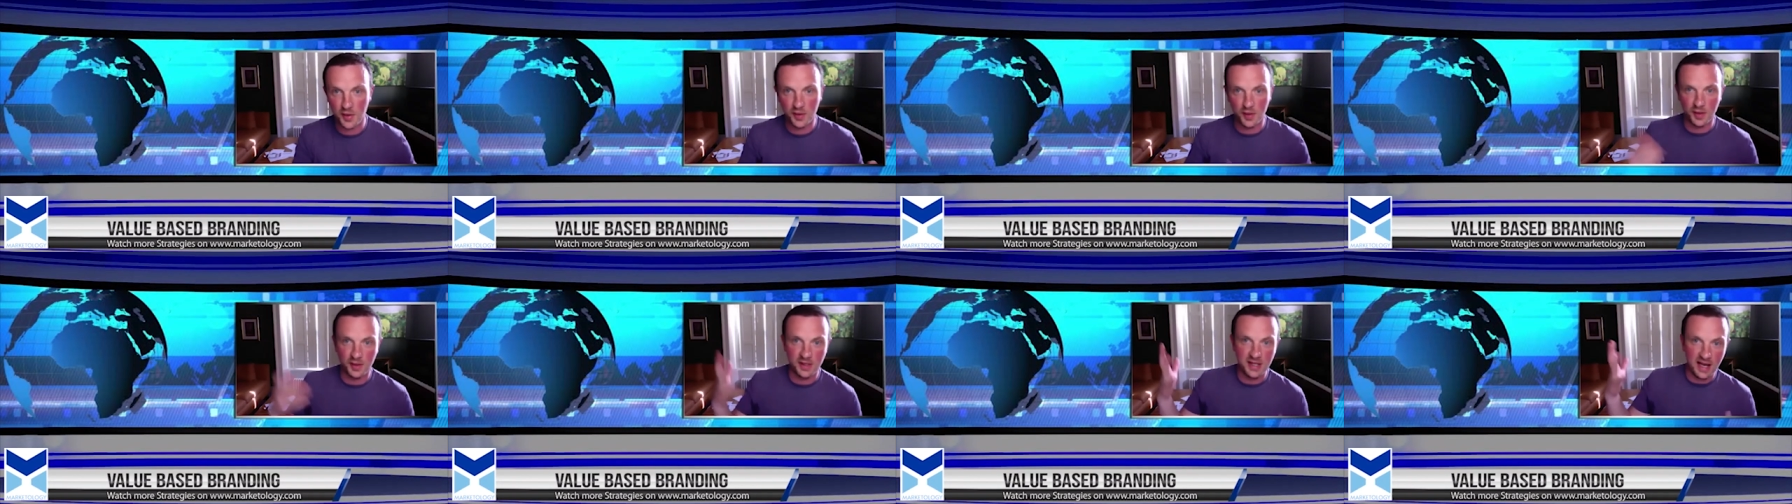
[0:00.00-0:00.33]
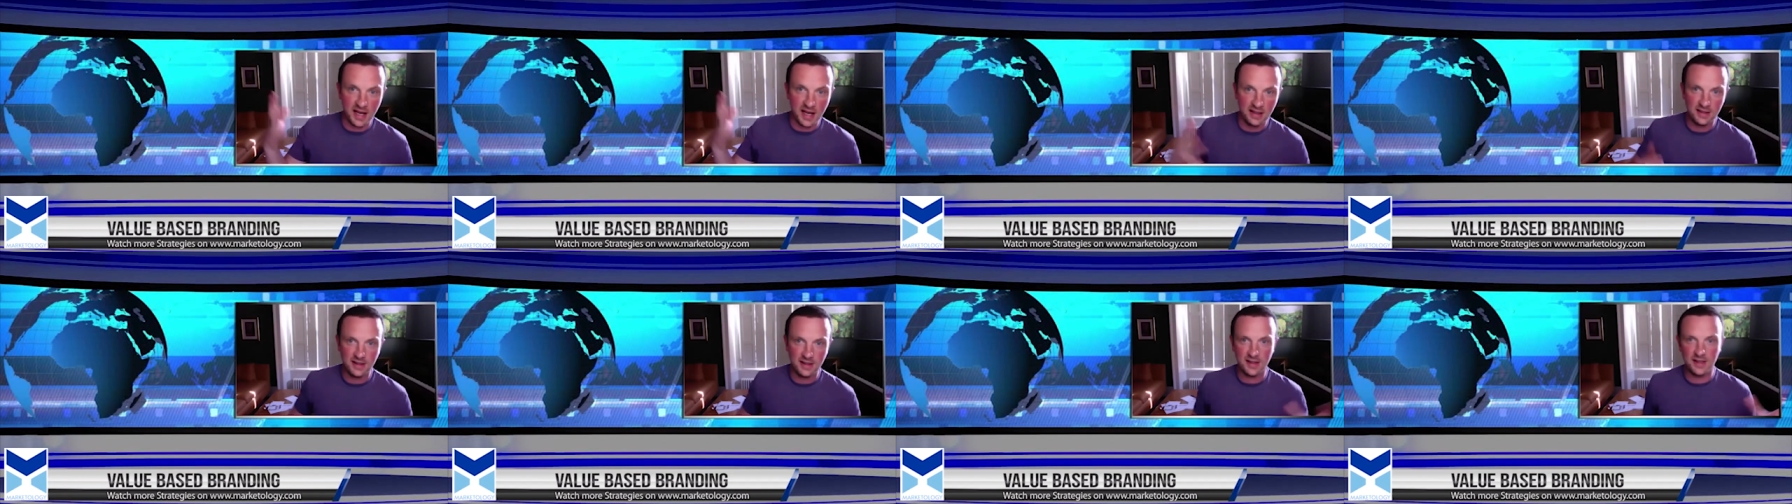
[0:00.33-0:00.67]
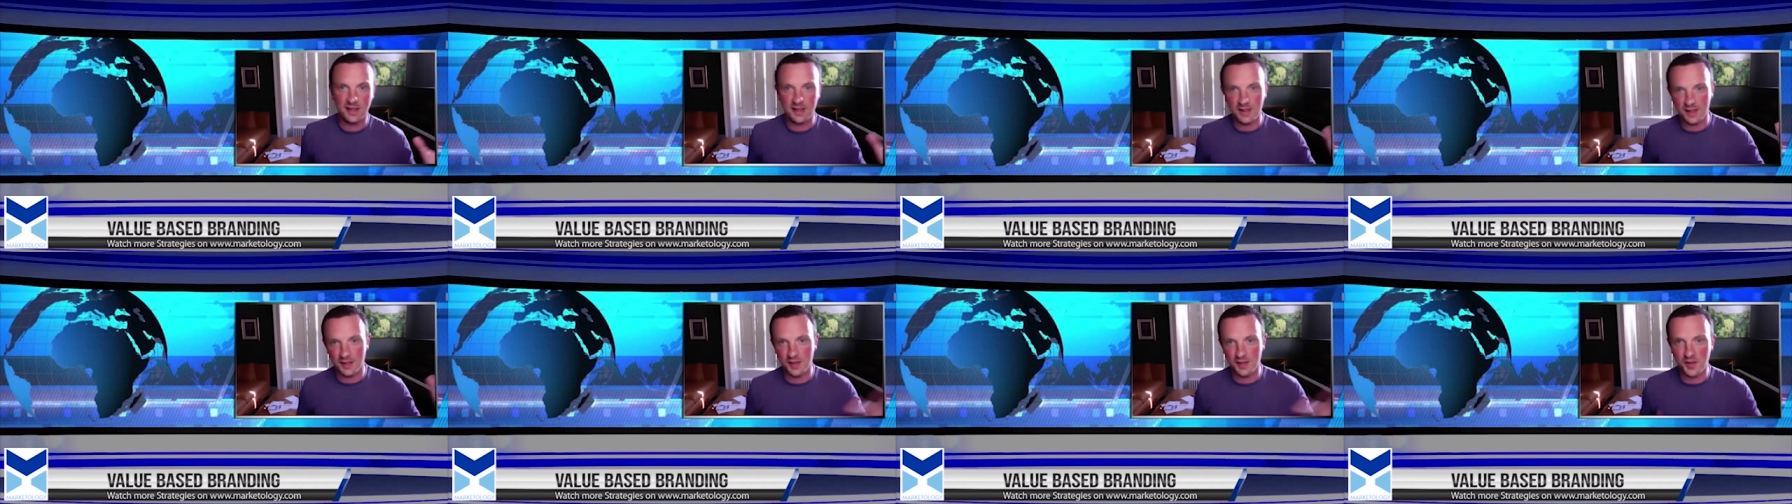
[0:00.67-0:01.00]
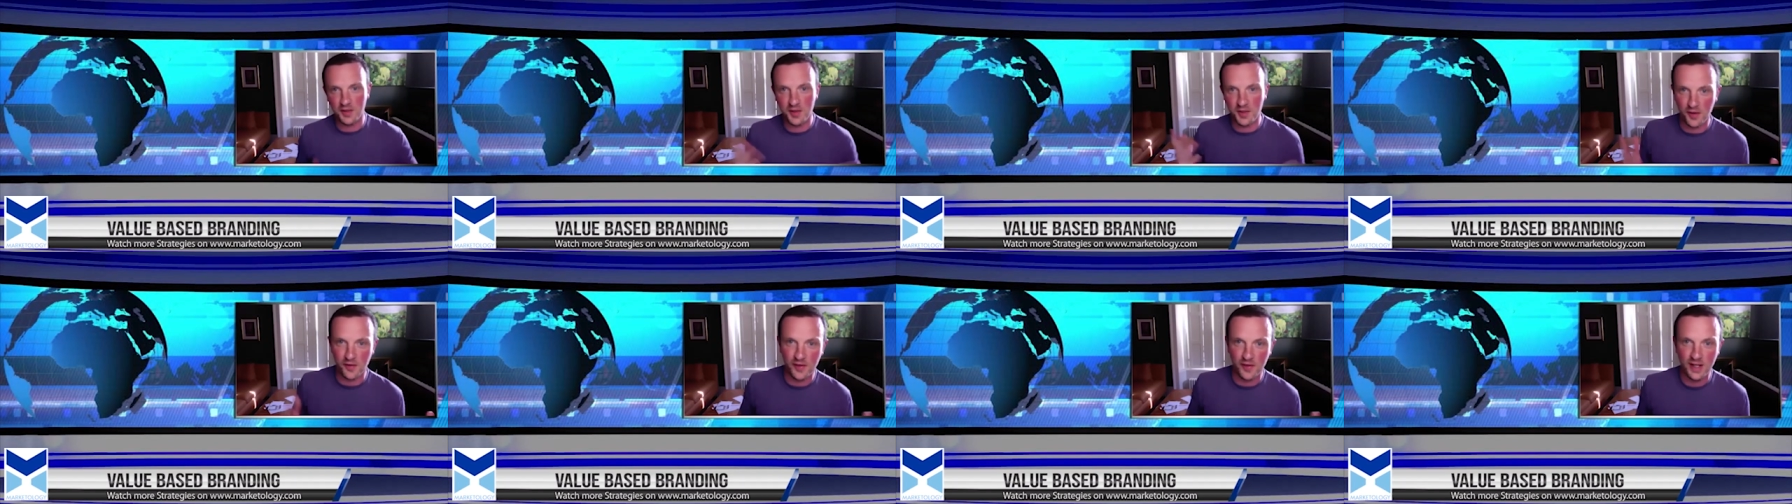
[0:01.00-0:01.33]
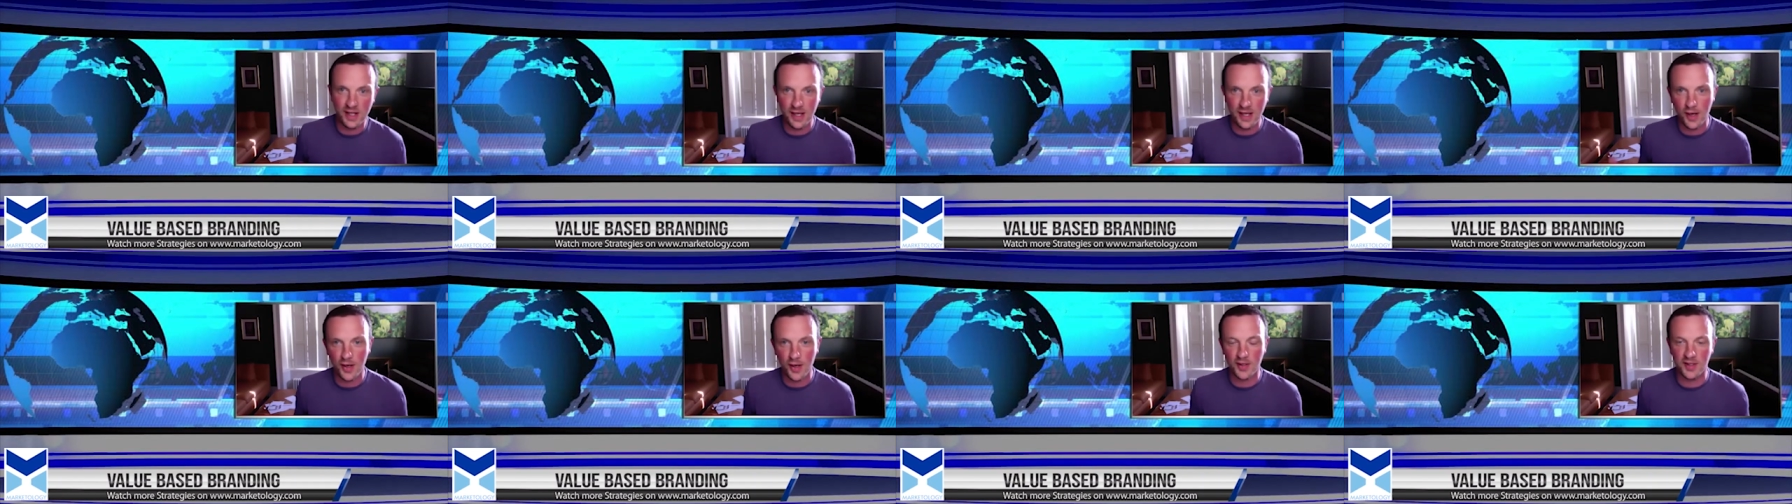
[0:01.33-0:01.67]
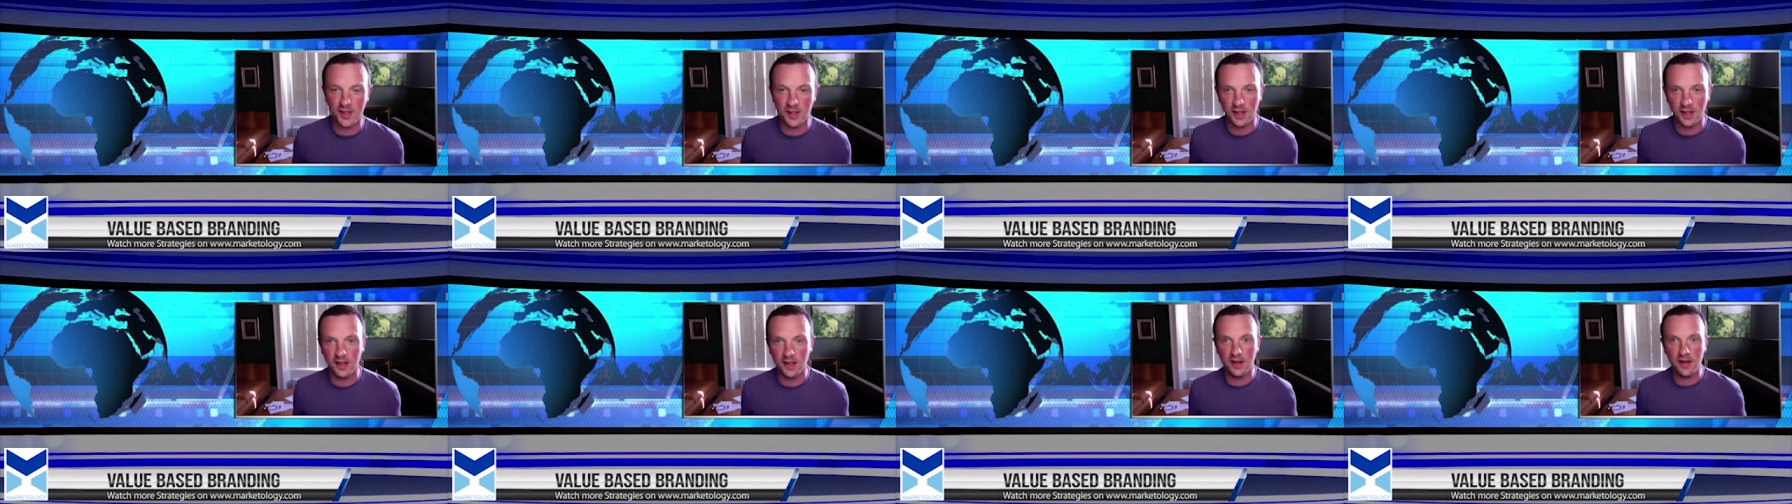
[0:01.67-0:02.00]
their dances and doing their videos,
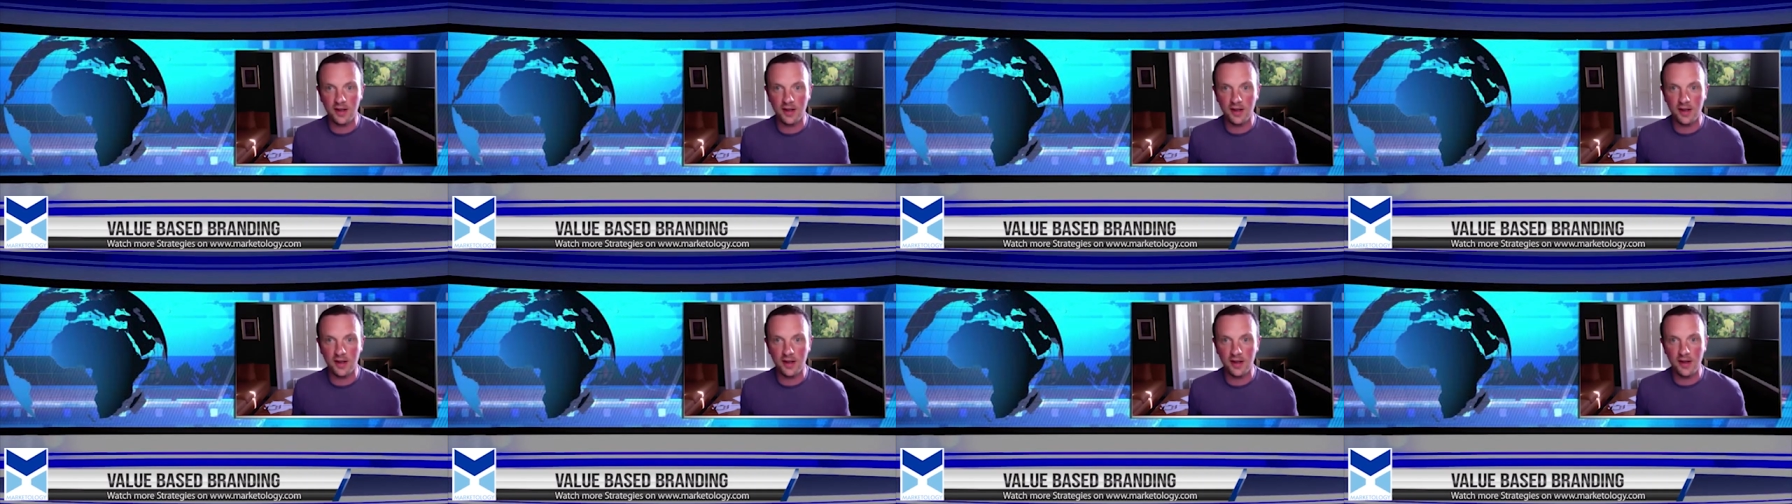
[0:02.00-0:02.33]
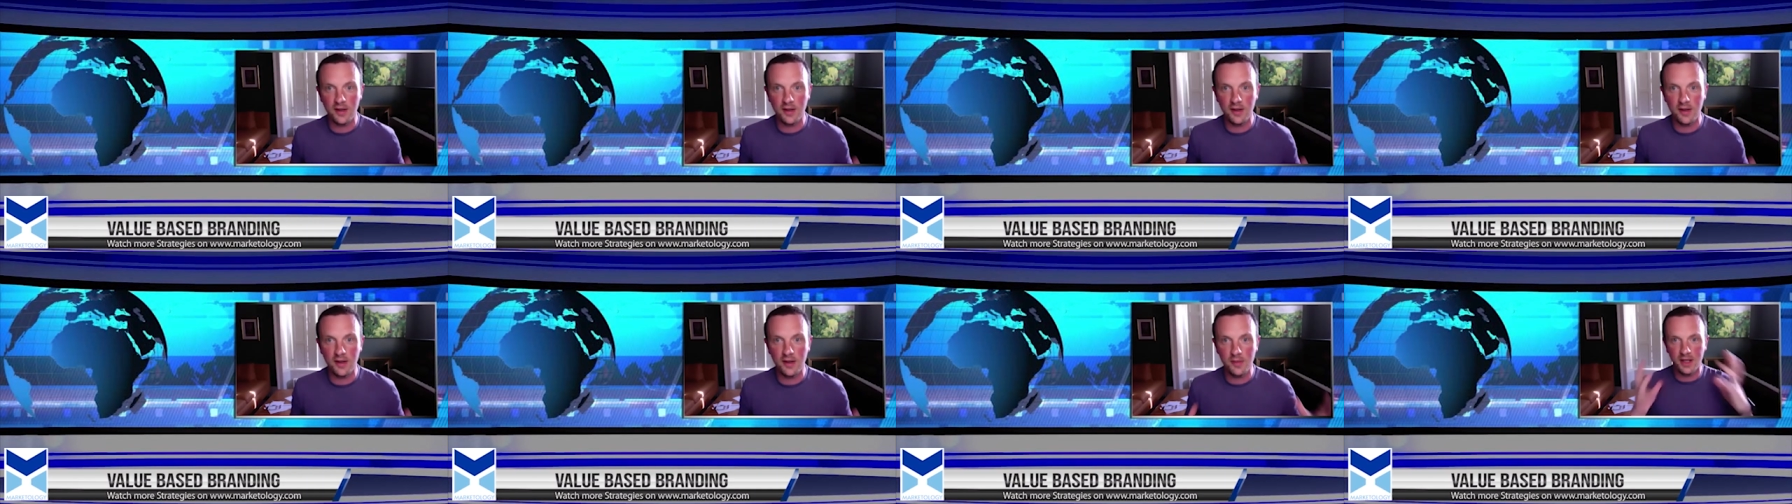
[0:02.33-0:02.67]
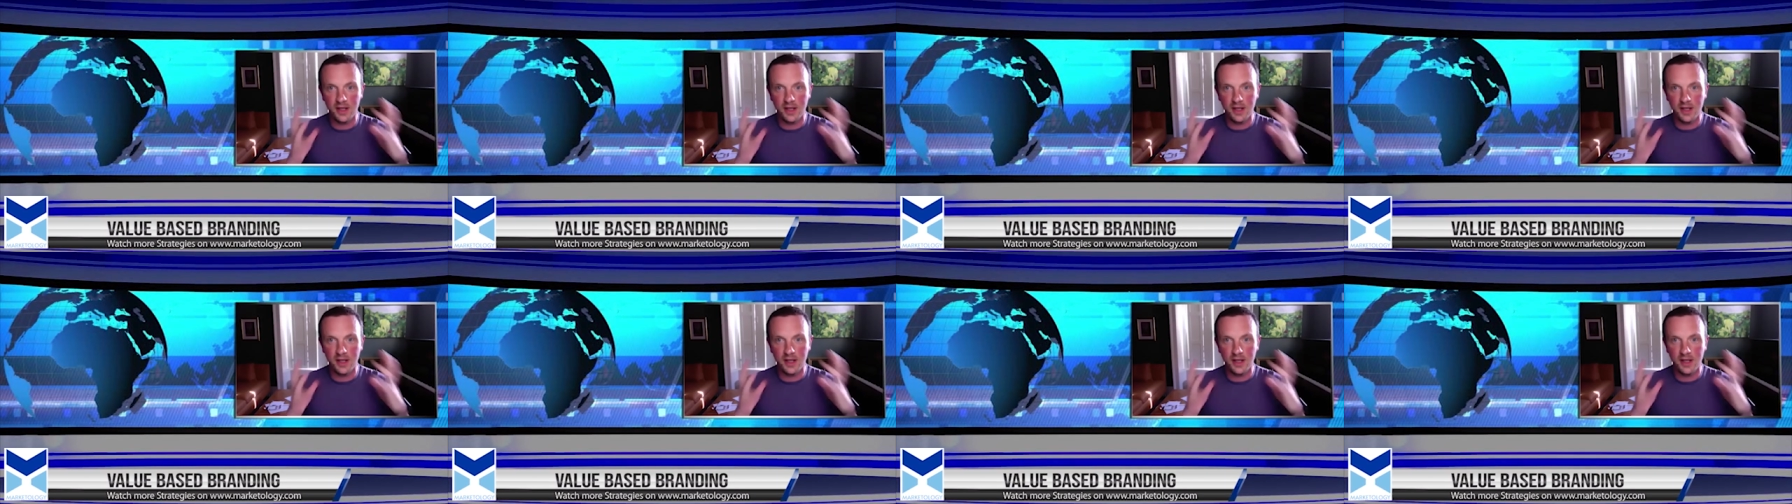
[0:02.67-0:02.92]
and like, oh my god, how can I